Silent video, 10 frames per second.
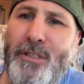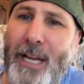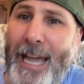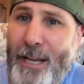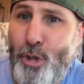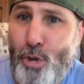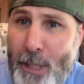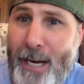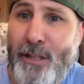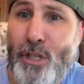Can't you
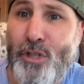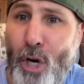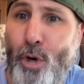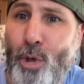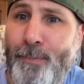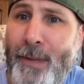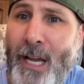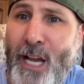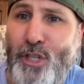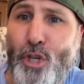see that this dude
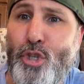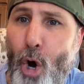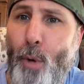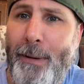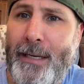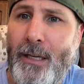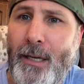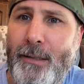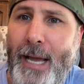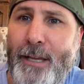is assuming
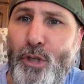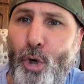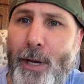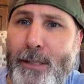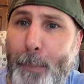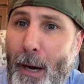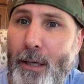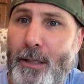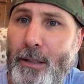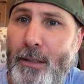that you his
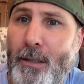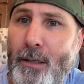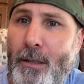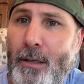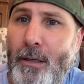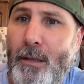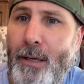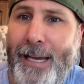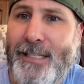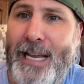punk?"
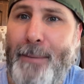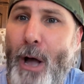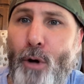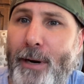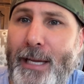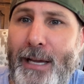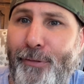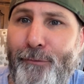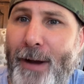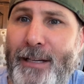Like I said, I'm already in there
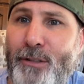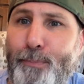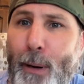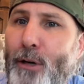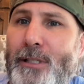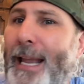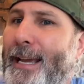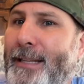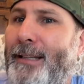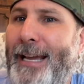for fighting punks
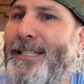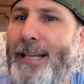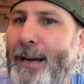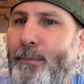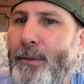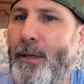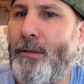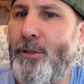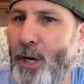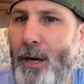like Slim,
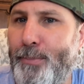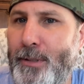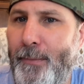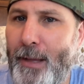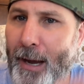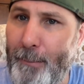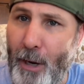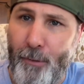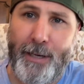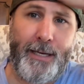chumps. I'm
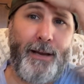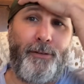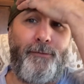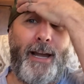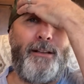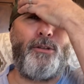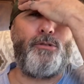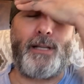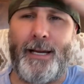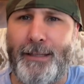already in there for fighting
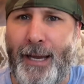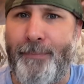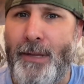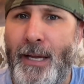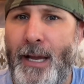dudes like that.